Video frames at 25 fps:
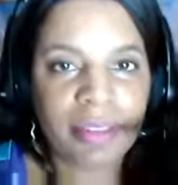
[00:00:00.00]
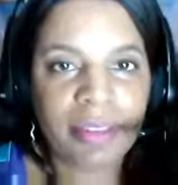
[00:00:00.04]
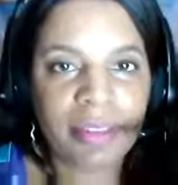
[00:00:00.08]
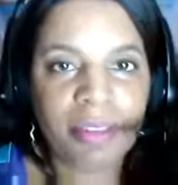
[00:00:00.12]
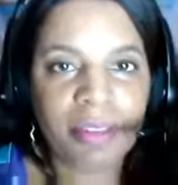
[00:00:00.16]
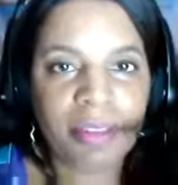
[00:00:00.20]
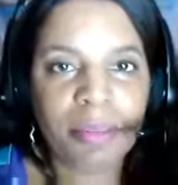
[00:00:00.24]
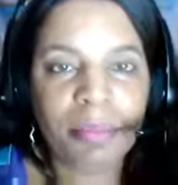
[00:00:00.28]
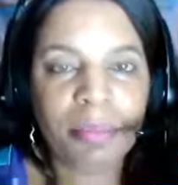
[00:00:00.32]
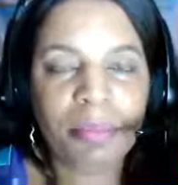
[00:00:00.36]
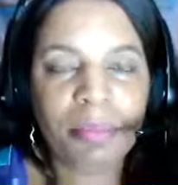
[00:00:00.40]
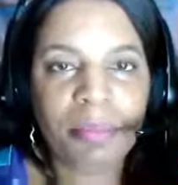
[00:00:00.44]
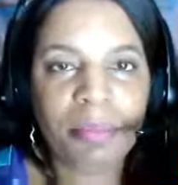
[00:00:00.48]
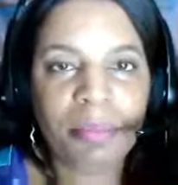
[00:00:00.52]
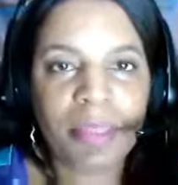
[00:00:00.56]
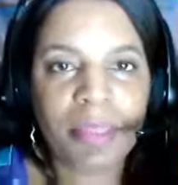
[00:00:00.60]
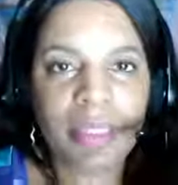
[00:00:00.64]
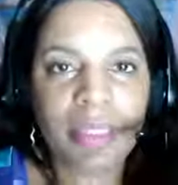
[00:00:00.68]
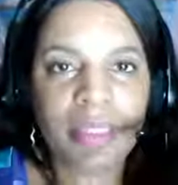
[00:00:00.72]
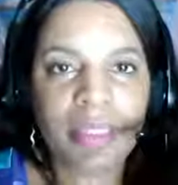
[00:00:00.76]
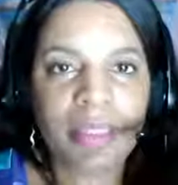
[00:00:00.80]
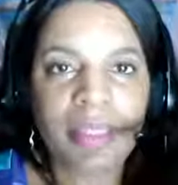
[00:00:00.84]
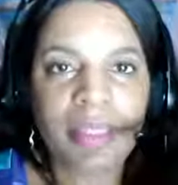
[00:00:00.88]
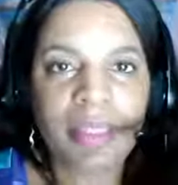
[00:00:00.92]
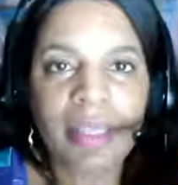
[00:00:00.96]
There are
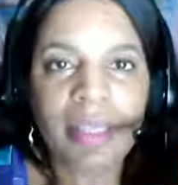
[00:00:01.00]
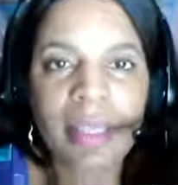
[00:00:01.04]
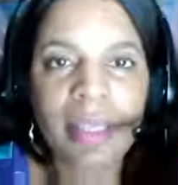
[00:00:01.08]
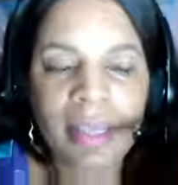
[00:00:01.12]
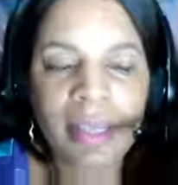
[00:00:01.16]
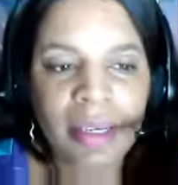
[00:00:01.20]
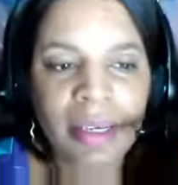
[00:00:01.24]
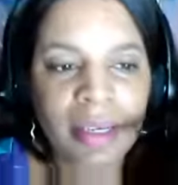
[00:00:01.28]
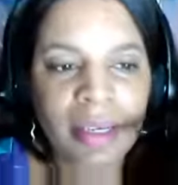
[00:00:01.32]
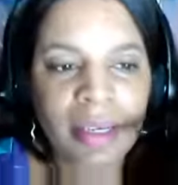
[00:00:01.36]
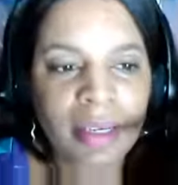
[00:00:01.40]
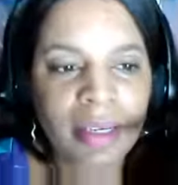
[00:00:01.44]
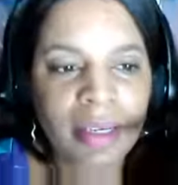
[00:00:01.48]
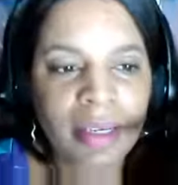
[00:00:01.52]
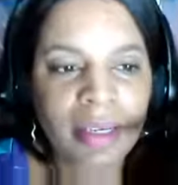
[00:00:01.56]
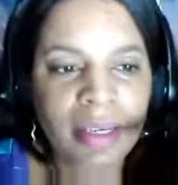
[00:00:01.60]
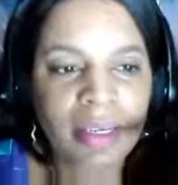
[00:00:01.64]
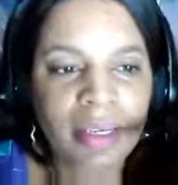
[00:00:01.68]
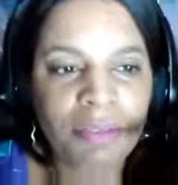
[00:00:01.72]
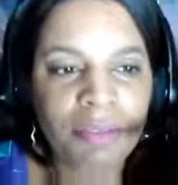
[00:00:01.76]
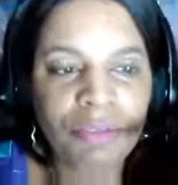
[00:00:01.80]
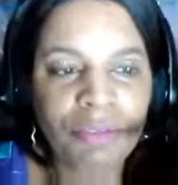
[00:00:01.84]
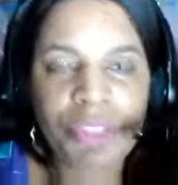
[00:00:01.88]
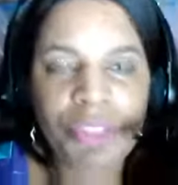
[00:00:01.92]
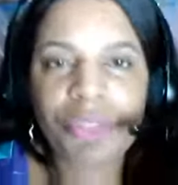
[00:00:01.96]
many
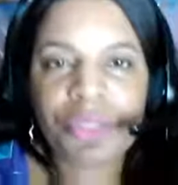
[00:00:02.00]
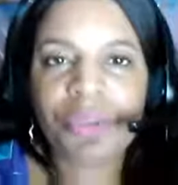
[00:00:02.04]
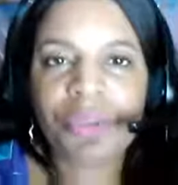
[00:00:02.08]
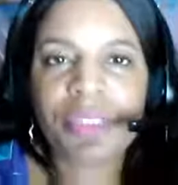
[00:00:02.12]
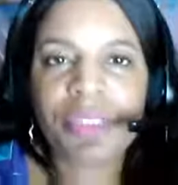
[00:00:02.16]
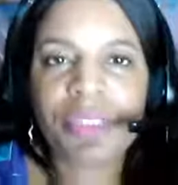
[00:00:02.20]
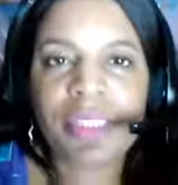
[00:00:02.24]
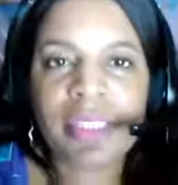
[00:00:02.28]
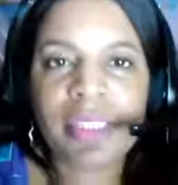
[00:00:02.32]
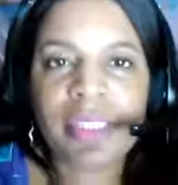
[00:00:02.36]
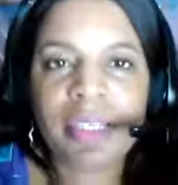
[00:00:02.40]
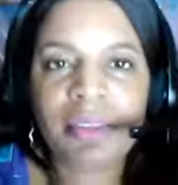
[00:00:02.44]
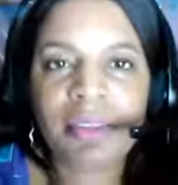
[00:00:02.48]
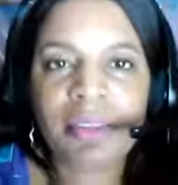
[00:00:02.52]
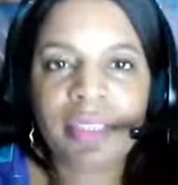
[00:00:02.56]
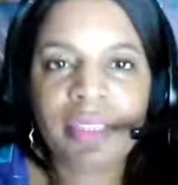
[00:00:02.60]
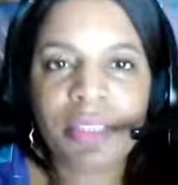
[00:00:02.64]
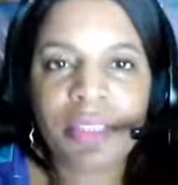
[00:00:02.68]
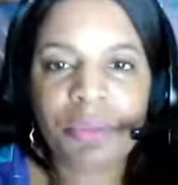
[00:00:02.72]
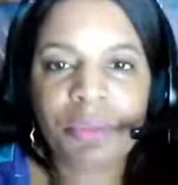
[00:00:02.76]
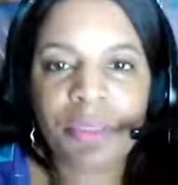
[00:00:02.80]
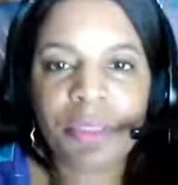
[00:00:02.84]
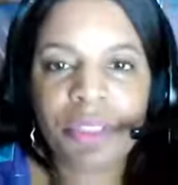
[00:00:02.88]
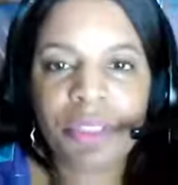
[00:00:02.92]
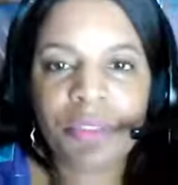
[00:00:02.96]
resources out
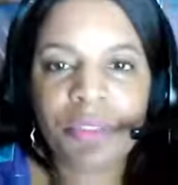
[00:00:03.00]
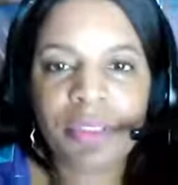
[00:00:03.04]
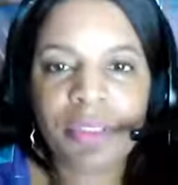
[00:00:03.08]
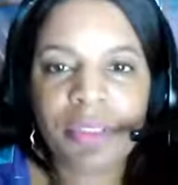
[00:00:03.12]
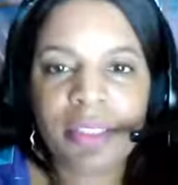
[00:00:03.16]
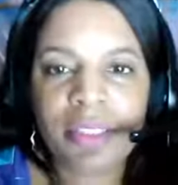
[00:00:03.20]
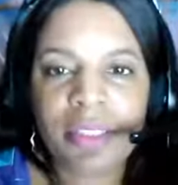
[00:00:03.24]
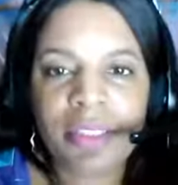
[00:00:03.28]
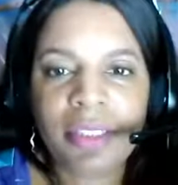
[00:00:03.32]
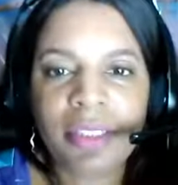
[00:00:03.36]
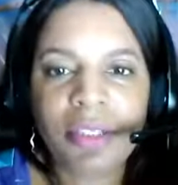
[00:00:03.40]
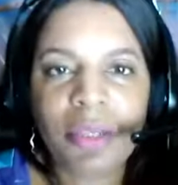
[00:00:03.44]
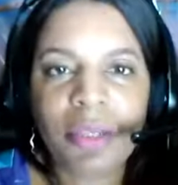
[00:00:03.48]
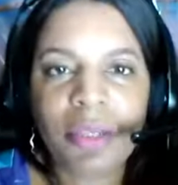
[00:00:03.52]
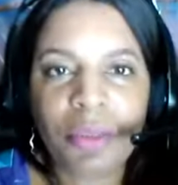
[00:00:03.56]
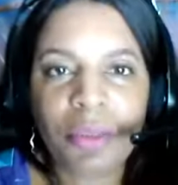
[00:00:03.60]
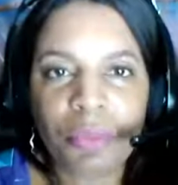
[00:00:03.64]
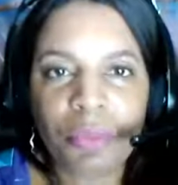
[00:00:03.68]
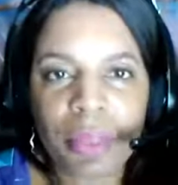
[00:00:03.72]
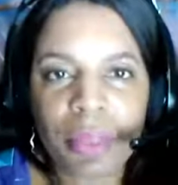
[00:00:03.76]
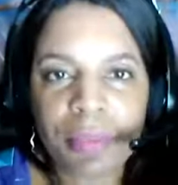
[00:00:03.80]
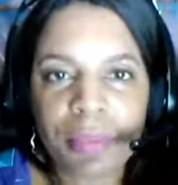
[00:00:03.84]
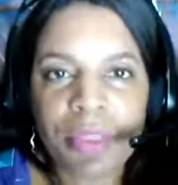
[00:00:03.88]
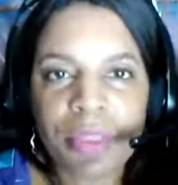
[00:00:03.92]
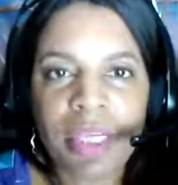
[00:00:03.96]
there where you can get a
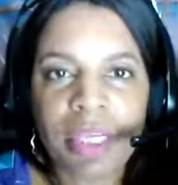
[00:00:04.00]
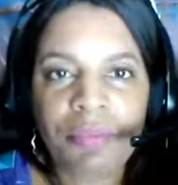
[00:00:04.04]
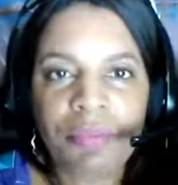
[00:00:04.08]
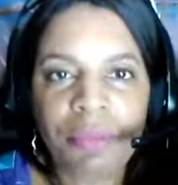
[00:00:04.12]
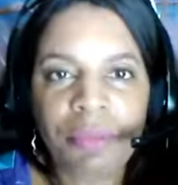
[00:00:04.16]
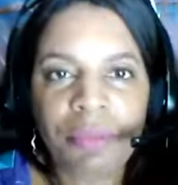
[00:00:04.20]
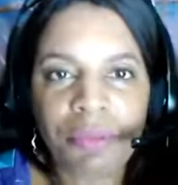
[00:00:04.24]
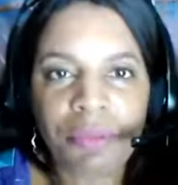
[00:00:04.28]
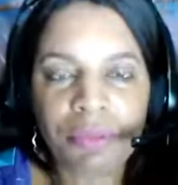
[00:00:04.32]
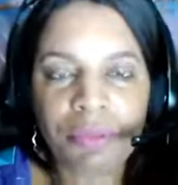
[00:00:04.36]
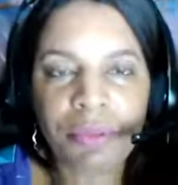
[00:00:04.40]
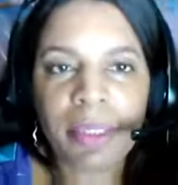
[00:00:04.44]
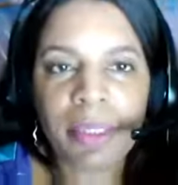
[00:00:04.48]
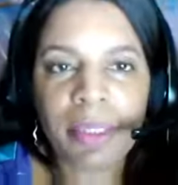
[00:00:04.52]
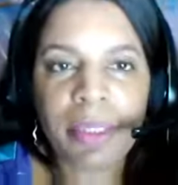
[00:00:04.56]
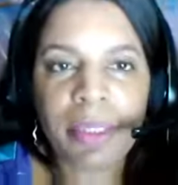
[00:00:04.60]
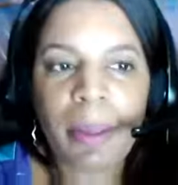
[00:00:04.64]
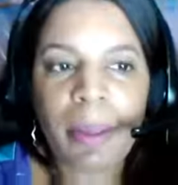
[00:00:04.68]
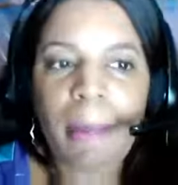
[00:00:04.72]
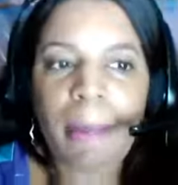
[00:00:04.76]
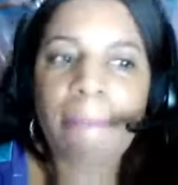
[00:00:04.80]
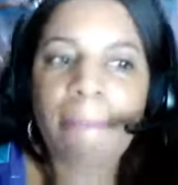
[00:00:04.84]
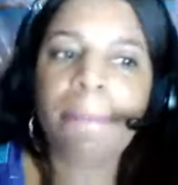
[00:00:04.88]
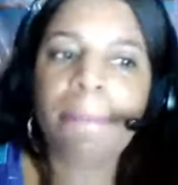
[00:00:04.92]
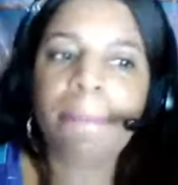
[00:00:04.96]
website for
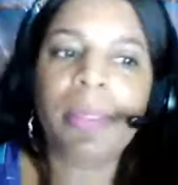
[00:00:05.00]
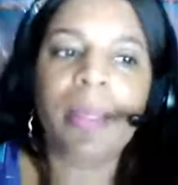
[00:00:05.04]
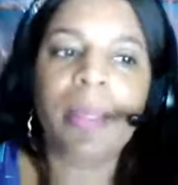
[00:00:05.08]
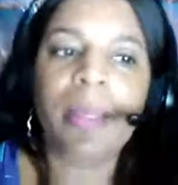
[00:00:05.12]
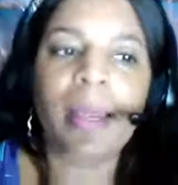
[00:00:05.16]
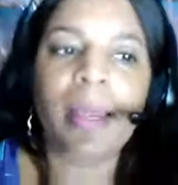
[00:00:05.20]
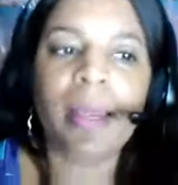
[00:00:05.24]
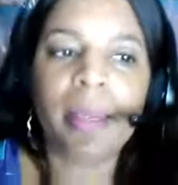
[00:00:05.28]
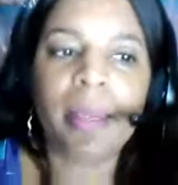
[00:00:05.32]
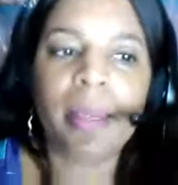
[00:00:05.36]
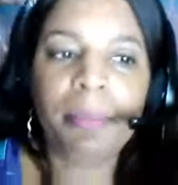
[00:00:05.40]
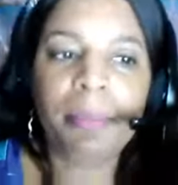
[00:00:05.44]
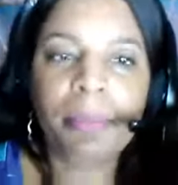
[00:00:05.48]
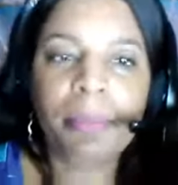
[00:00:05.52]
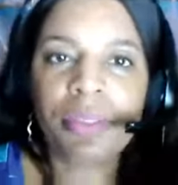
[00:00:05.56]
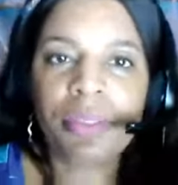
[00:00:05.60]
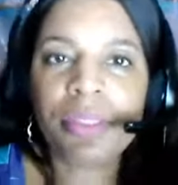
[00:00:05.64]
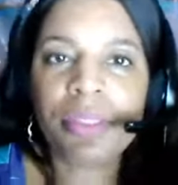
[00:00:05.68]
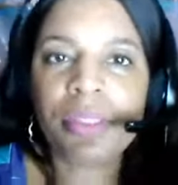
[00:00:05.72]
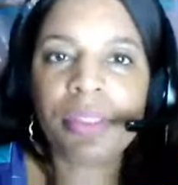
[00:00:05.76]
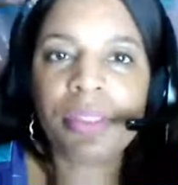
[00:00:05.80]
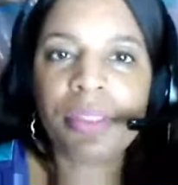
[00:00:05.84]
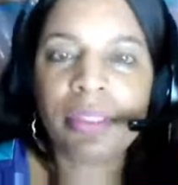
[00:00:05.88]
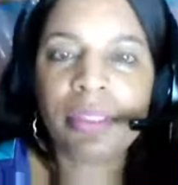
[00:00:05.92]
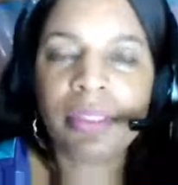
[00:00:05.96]
free, but I
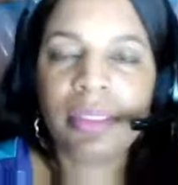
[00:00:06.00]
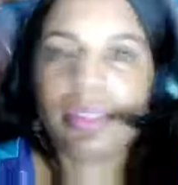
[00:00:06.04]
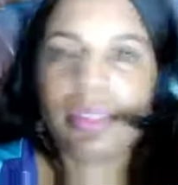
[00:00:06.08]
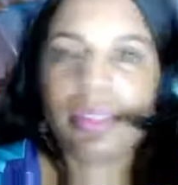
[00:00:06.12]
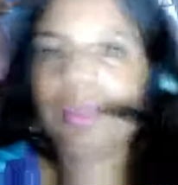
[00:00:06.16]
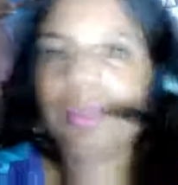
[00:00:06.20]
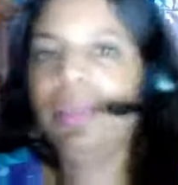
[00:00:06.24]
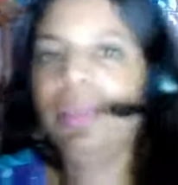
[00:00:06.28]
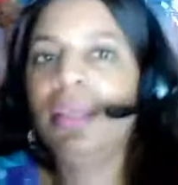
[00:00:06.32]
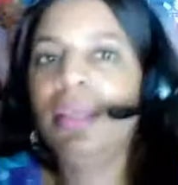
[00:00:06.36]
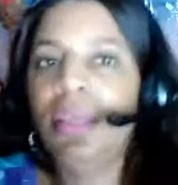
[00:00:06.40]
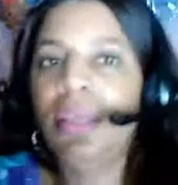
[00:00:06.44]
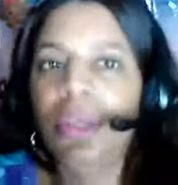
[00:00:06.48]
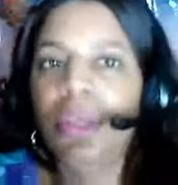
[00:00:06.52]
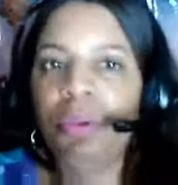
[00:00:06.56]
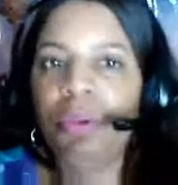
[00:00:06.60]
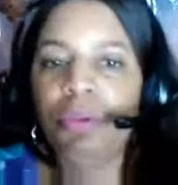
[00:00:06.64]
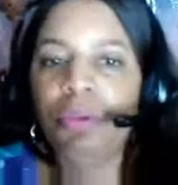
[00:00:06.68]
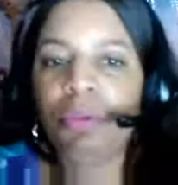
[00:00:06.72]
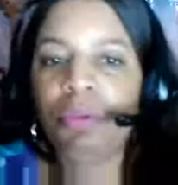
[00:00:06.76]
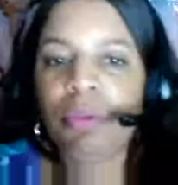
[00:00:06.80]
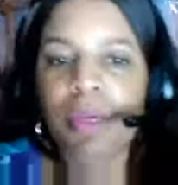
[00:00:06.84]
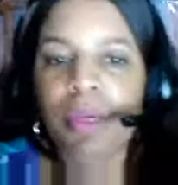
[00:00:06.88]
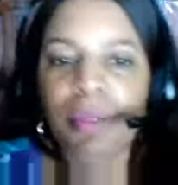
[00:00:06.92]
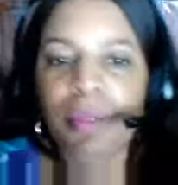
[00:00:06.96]
personally
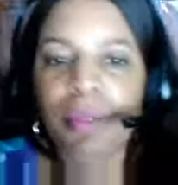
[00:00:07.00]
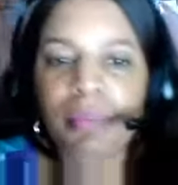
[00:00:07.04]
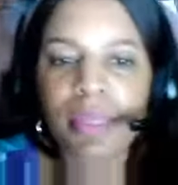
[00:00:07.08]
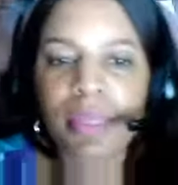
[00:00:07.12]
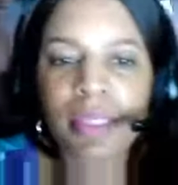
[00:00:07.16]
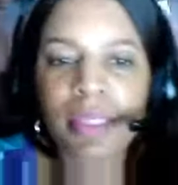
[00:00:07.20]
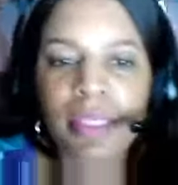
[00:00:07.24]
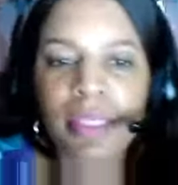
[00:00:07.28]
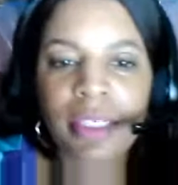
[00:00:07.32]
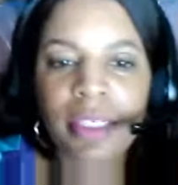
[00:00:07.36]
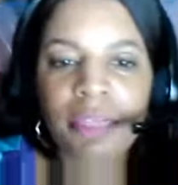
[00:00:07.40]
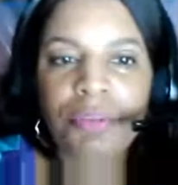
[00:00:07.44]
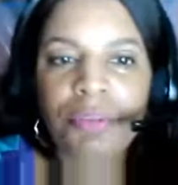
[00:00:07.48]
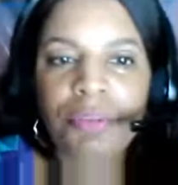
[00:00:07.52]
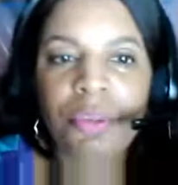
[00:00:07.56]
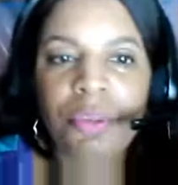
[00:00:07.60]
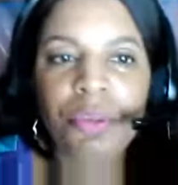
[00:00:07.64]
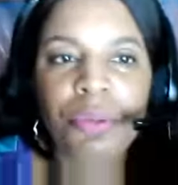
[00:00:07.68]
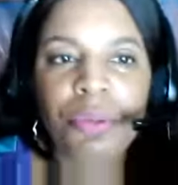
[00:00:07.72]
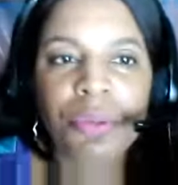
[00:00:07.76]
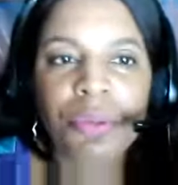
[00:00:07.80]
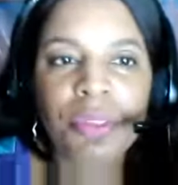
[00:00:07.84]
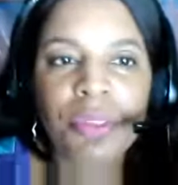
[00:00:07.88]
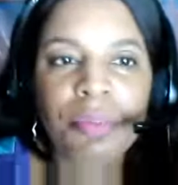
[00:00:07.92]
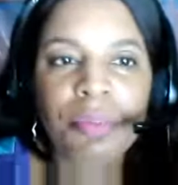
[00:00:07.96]
will recommend that if
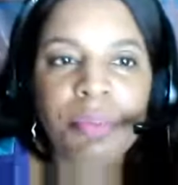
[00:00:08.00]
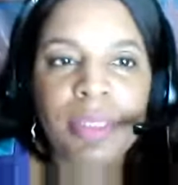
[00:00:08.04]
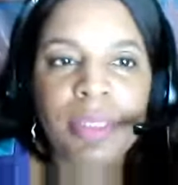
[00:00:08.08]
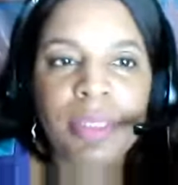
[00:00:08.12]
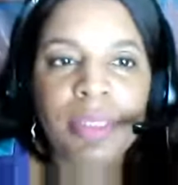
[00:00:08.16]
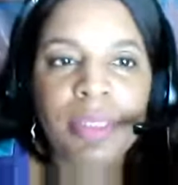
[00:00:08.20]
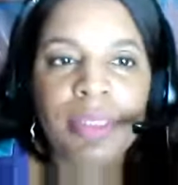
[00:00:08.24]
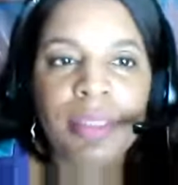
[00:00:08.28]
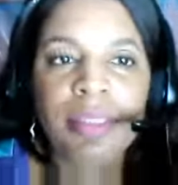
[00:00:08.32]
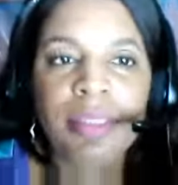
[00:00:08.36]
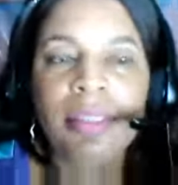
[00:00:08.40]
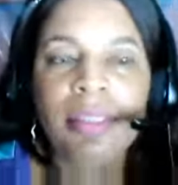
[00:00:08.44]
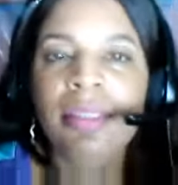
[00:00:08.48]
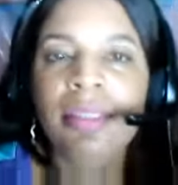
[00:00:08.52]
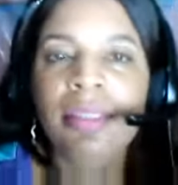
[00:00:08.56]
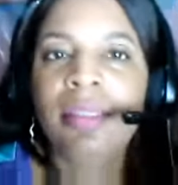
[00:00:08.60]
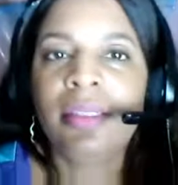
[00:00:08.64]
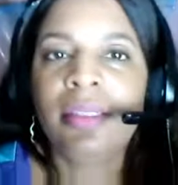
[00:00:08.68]
you're going to be